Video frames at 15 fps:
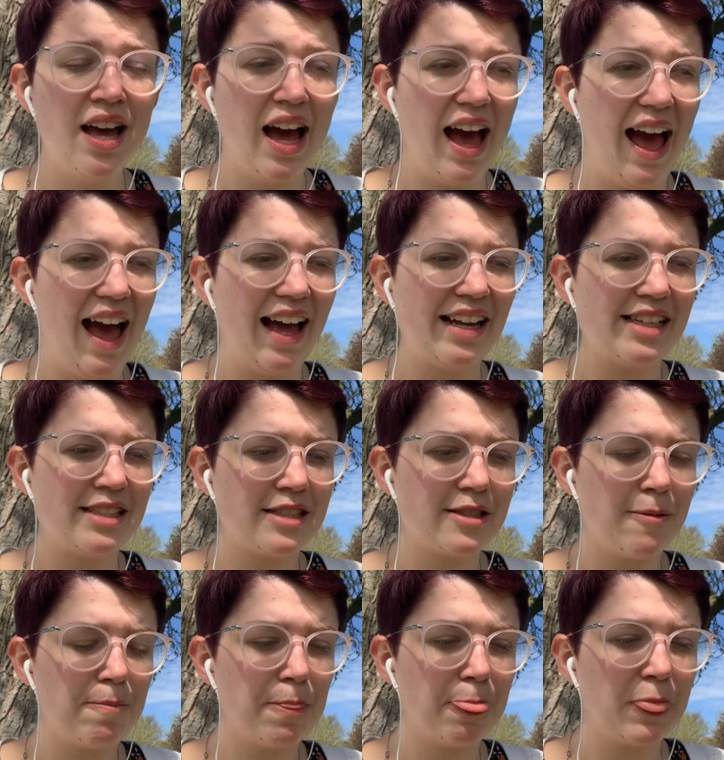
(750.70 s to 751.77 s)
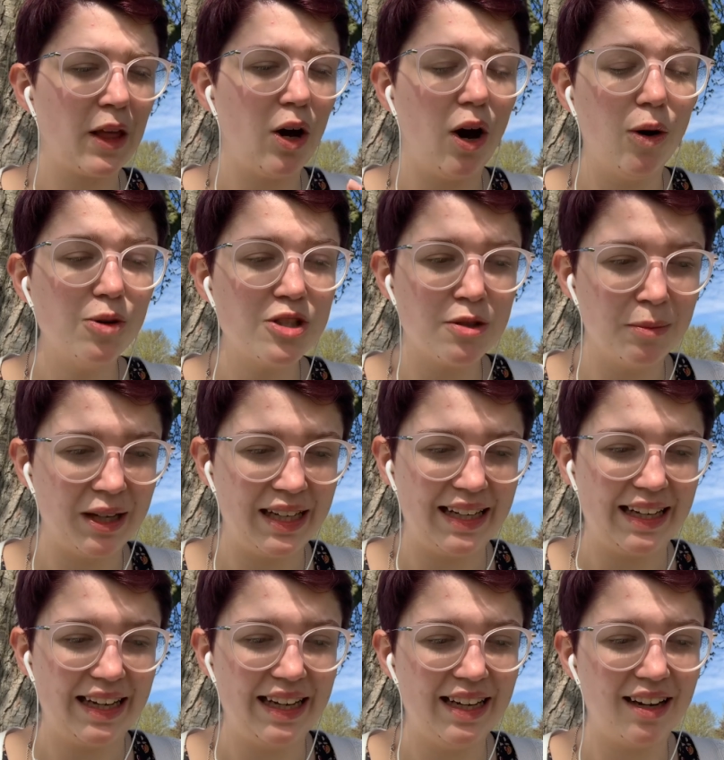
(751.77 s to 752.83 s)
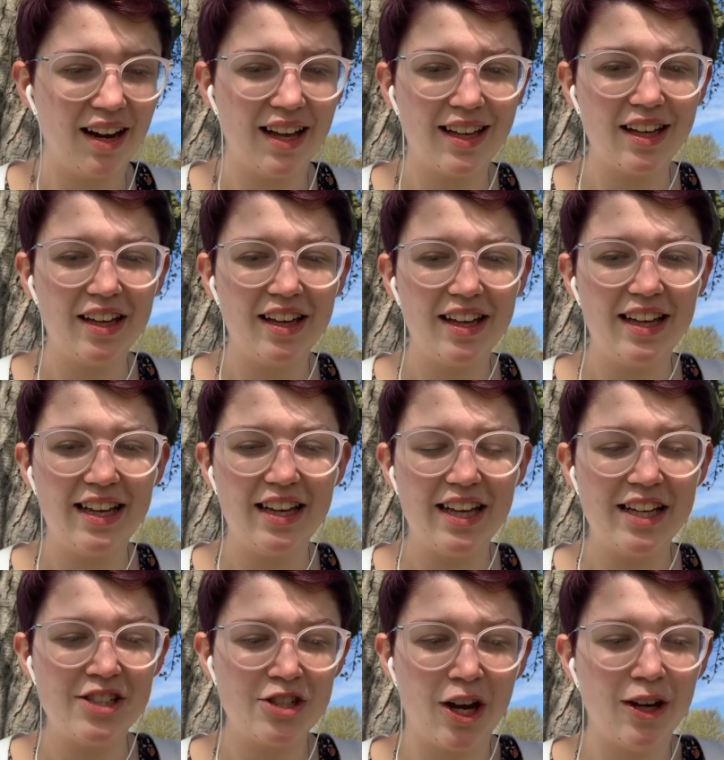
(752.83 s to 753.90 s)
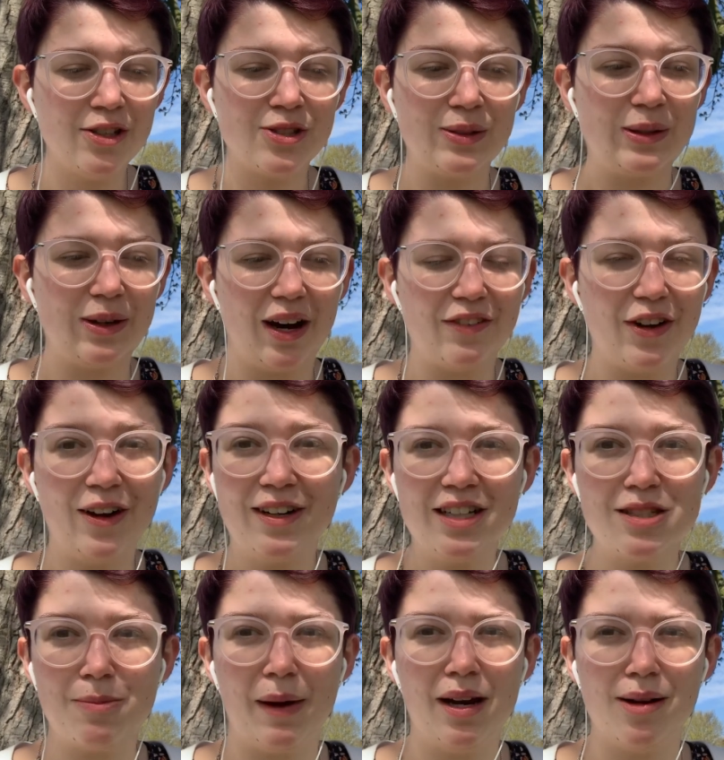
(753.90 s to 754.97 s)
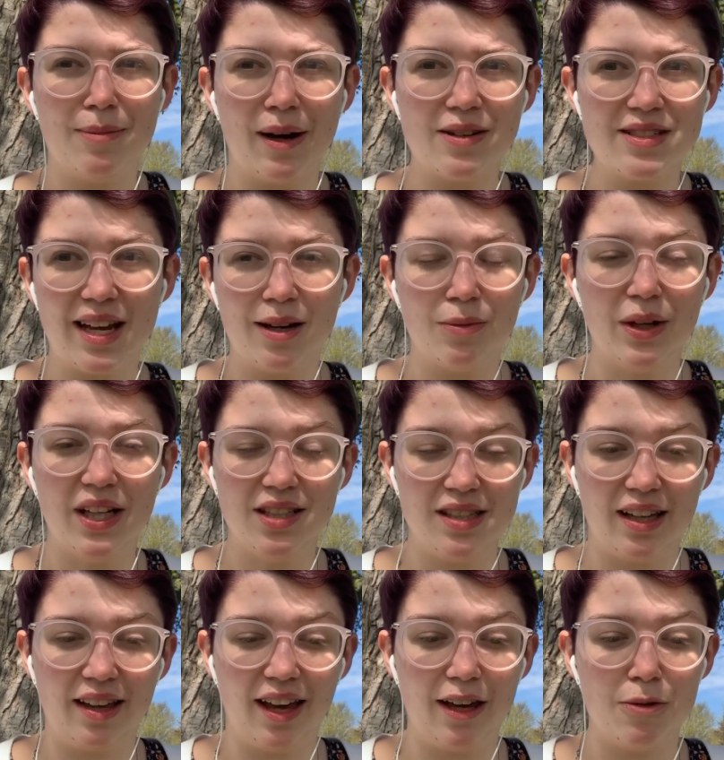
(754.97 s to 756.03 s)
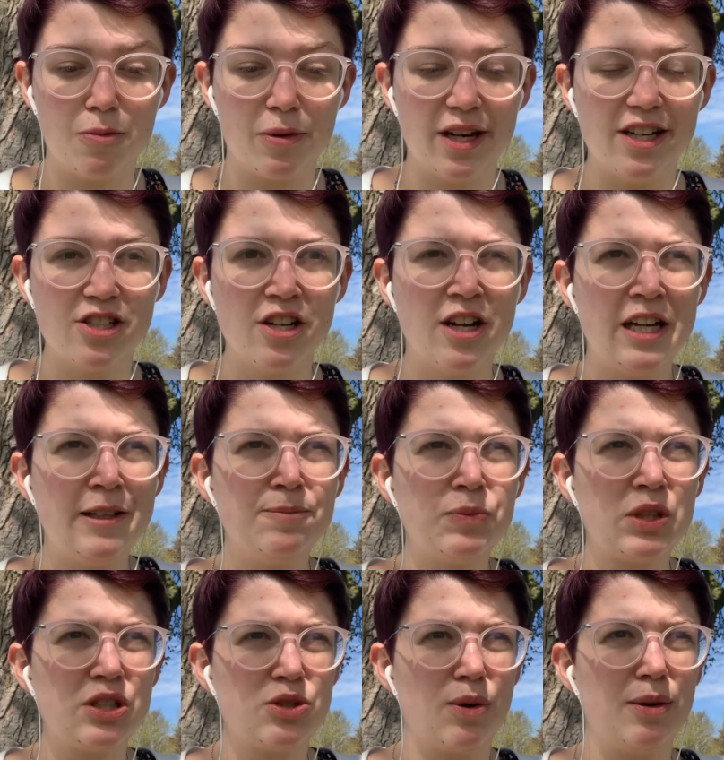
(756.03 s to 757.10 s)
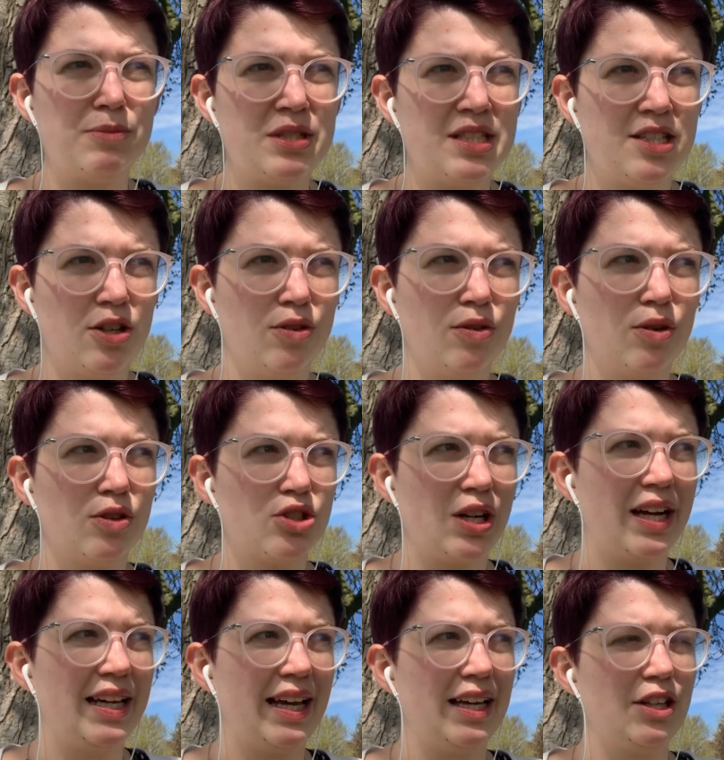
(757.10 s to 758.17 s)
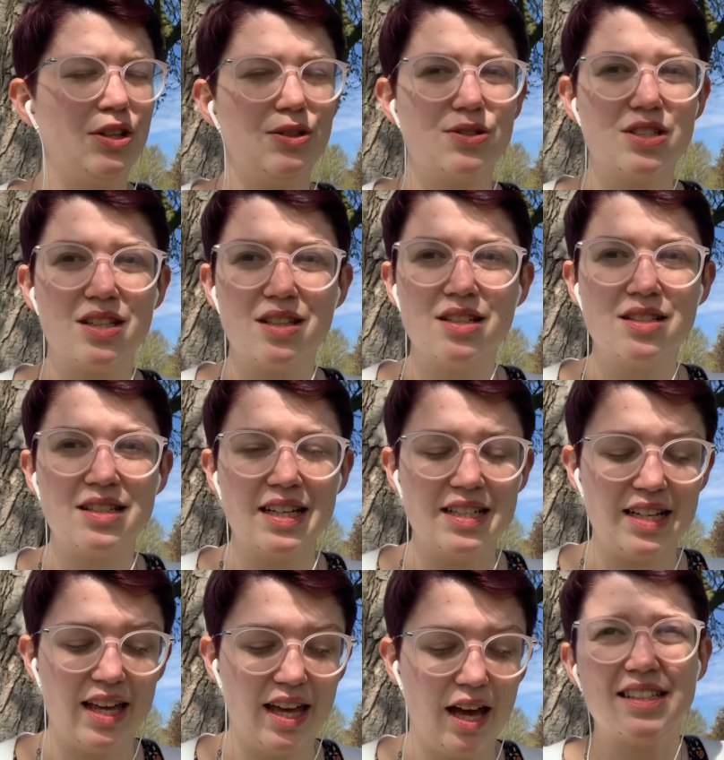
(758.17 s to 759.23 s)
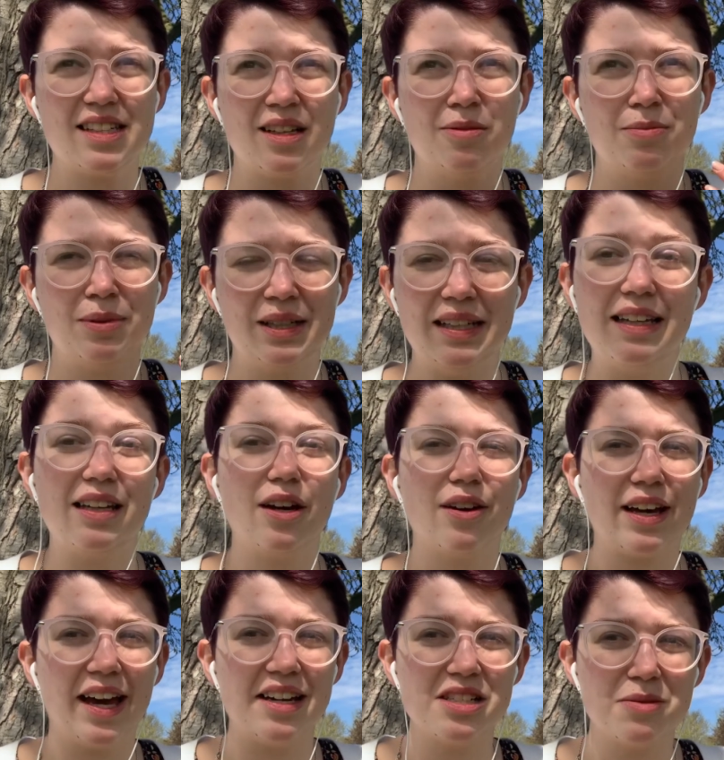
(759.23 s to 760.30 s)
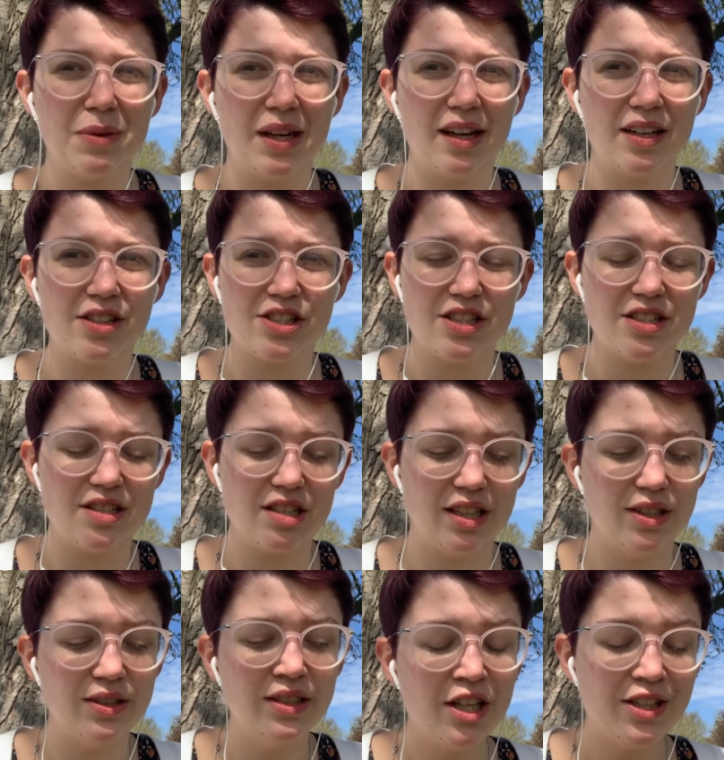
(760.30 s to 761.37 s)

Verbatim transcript: and ultimately, like in total, I've only spent about 10 weeks in Cambridge, so I'm still trying to get used to this city. It's completely okay to be anxious still.